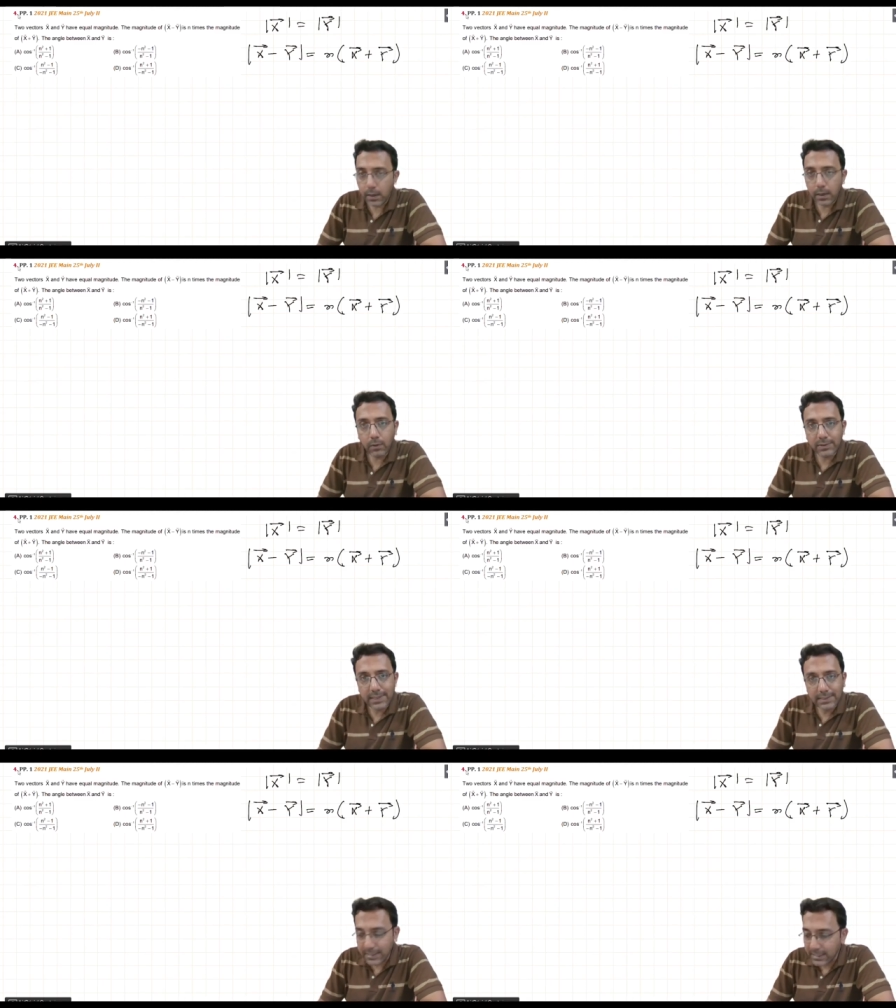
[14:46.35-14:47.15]
Now
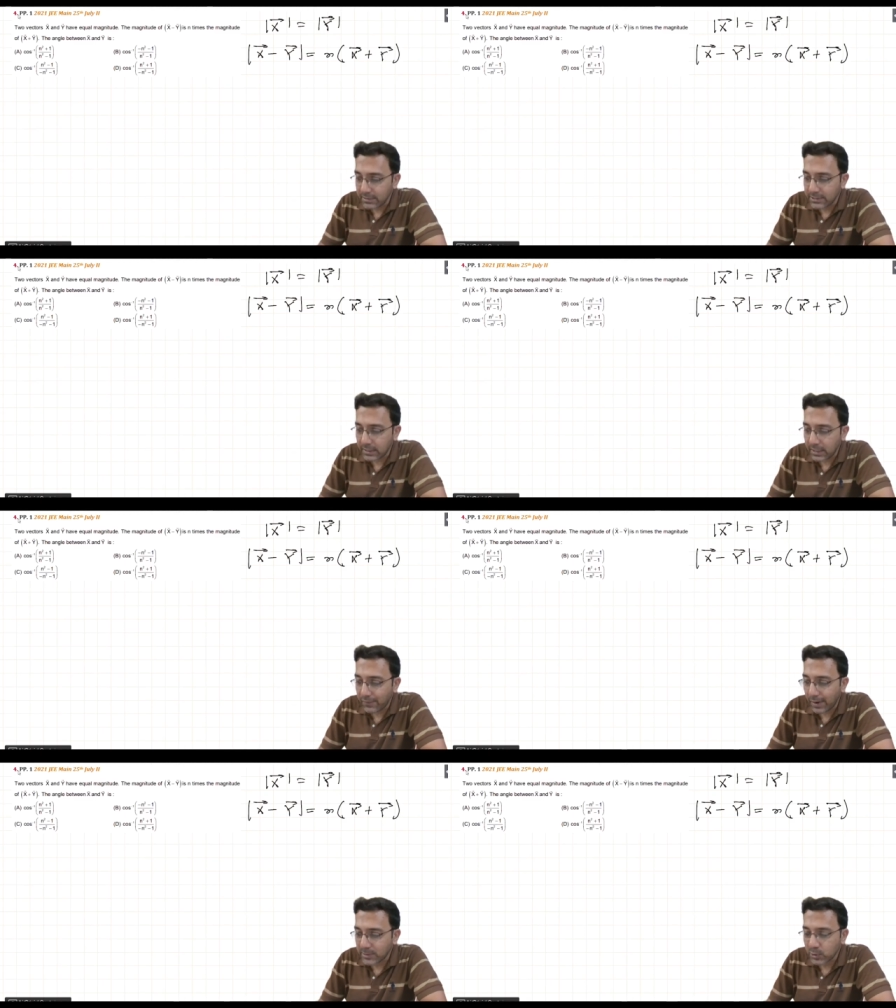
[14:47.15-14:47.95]
this equation,
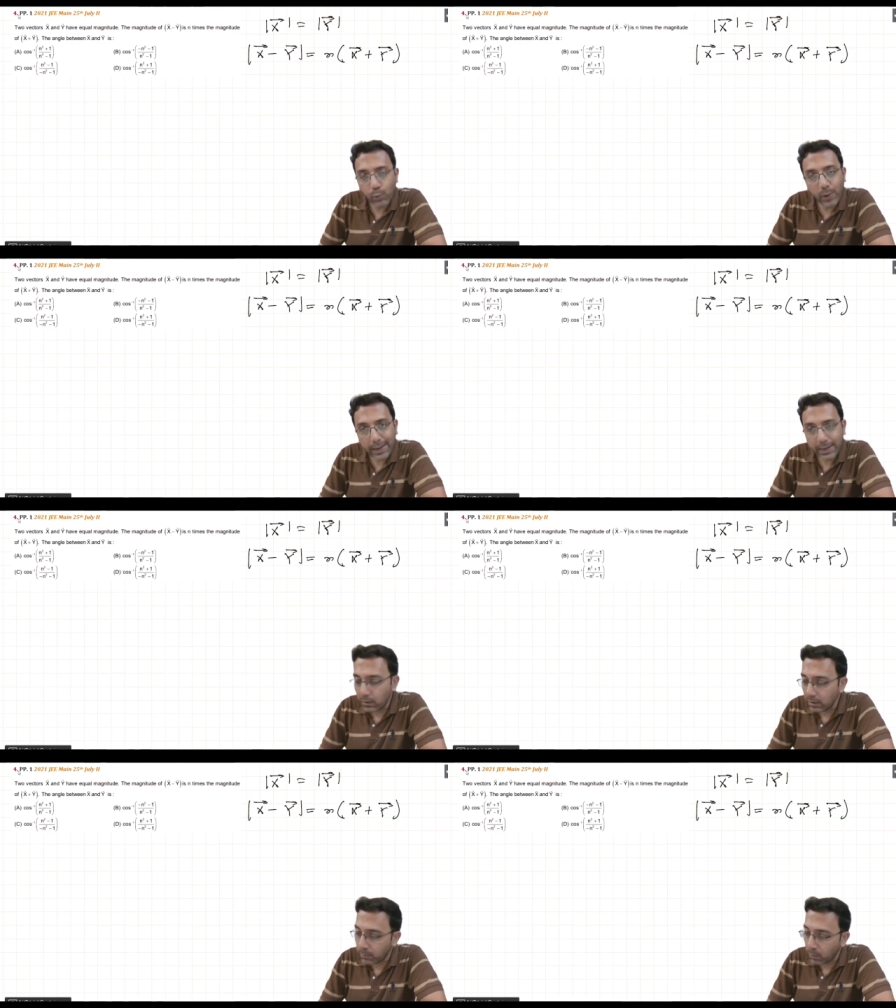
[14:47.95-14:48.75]
if I'm
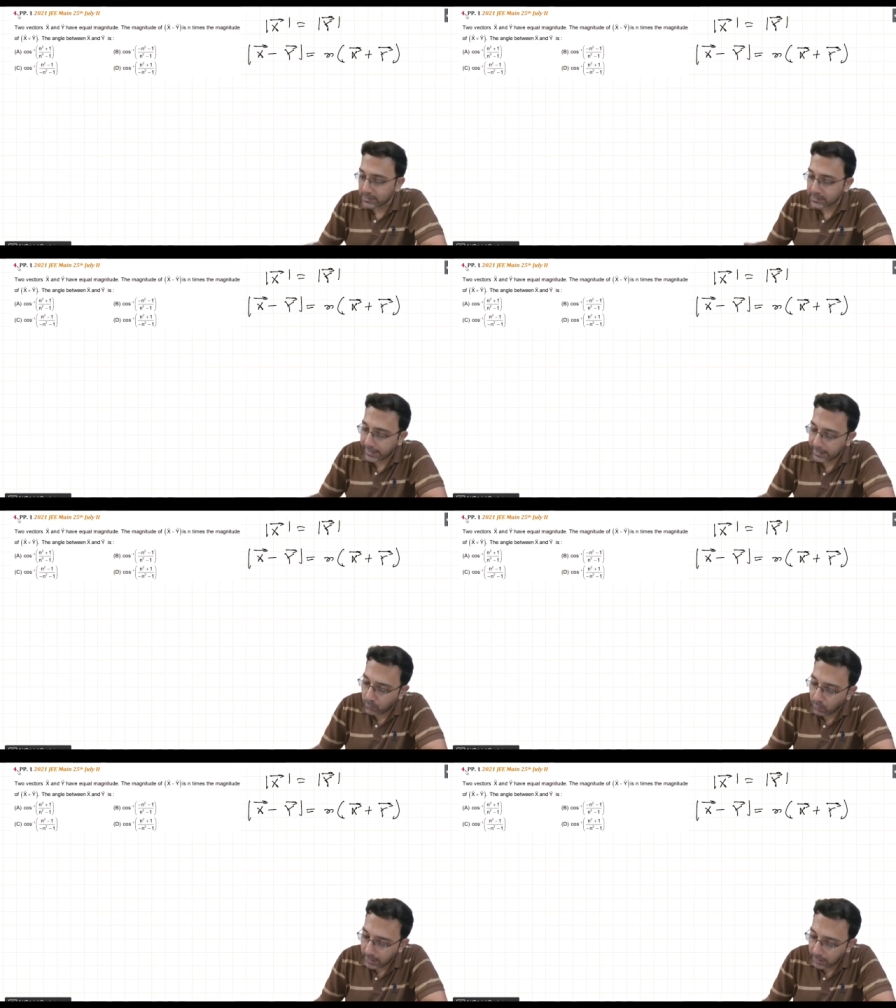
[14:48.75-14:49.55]
squaring on both sides,
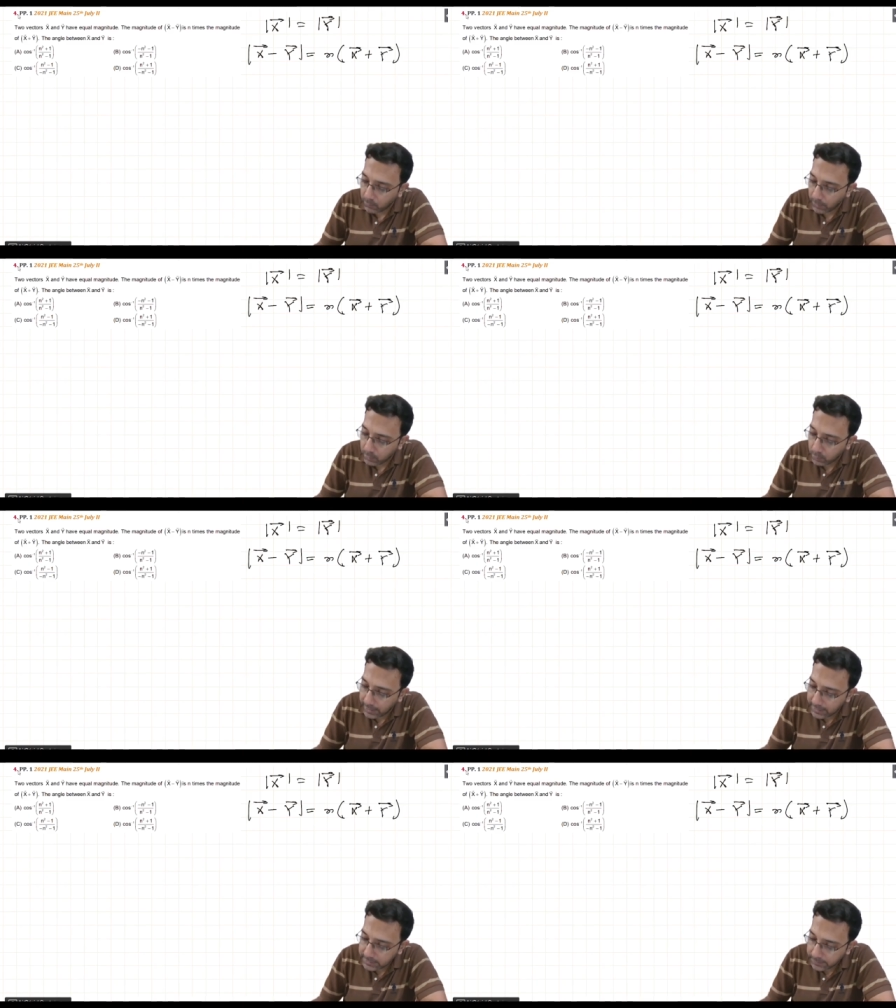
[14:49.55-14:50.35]
what I'm going to
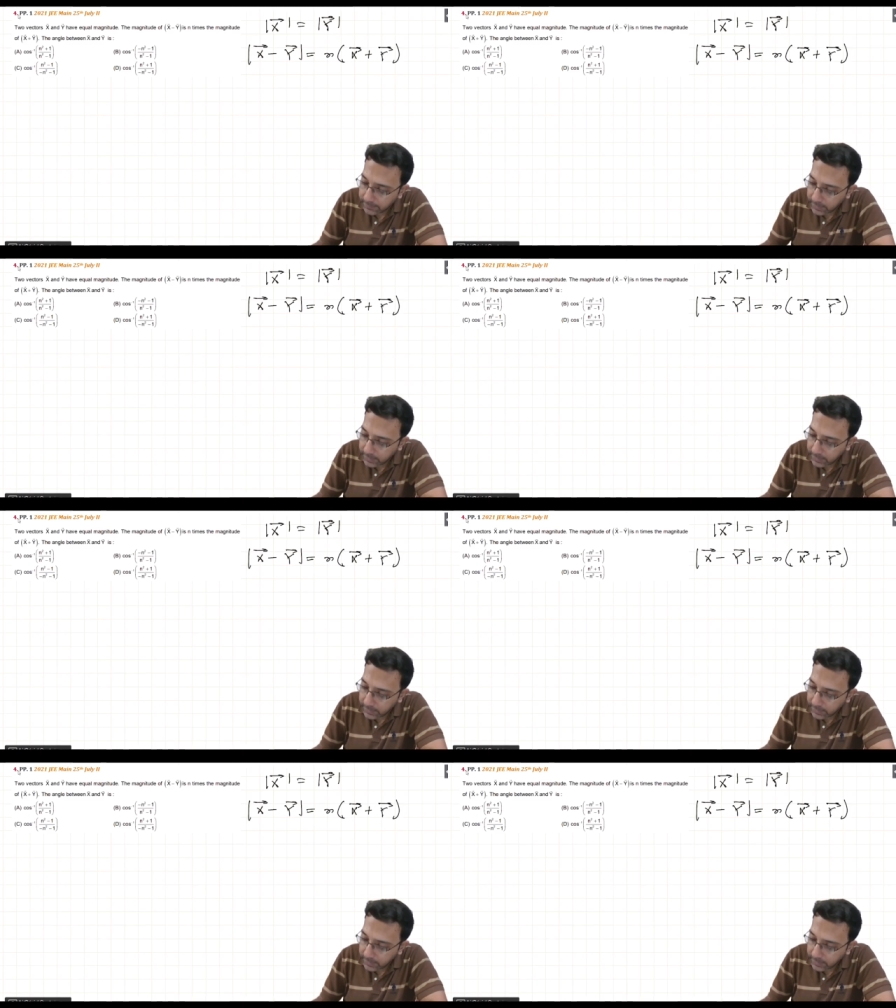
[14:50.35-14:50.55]
get,